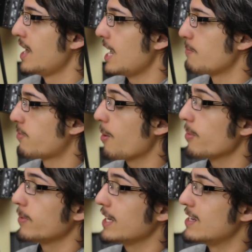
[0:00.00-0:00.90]
and
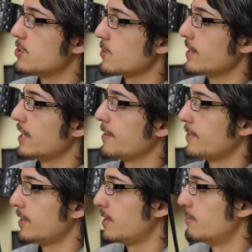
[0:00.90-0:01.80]
probably enjoy life
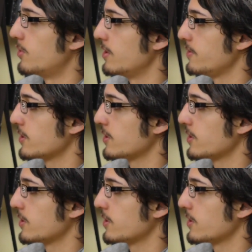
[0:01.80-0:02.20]
a lot more if